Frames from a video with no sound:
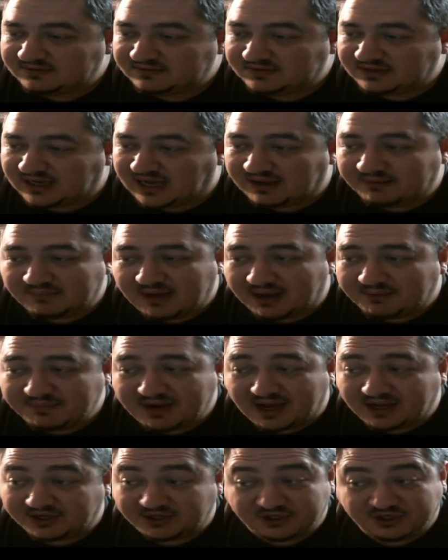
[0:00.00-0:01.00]
I'm
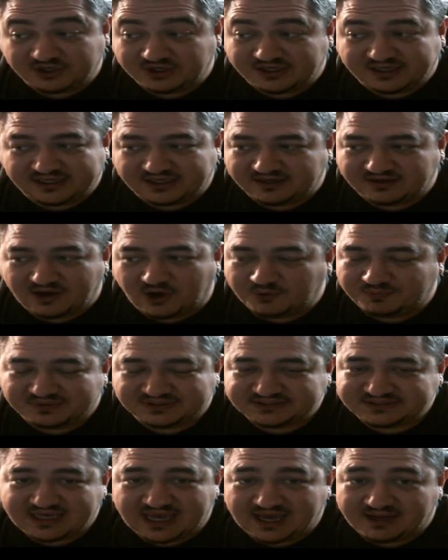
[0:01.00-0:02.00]
not good at
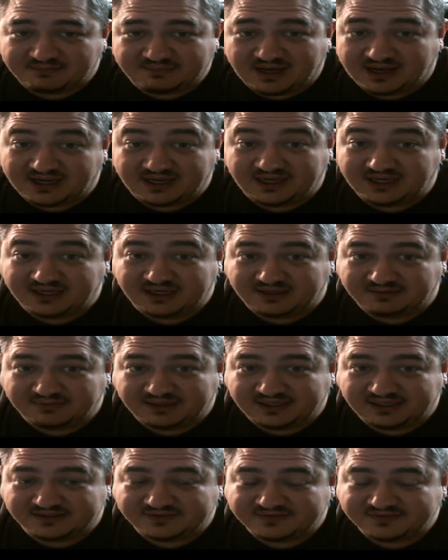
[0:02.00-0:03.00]
OpenSCAD by any
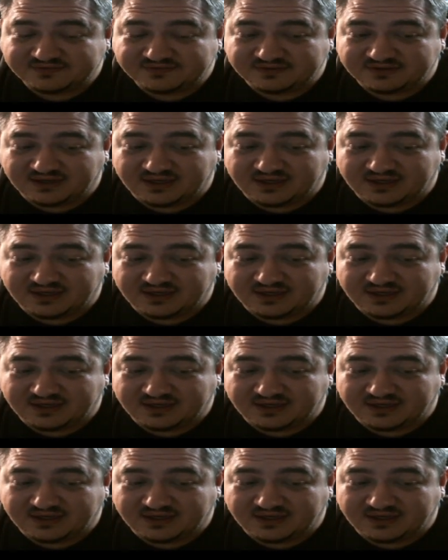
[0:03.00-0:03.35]
means.